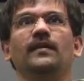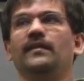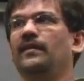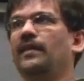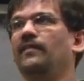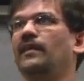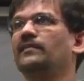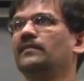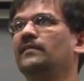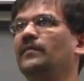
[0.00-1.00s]
I think I gave the
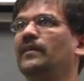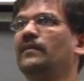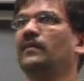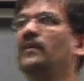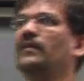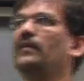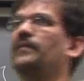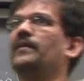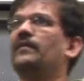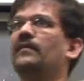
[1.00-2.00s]
answer somewhere here there,
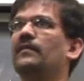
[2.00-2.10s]
but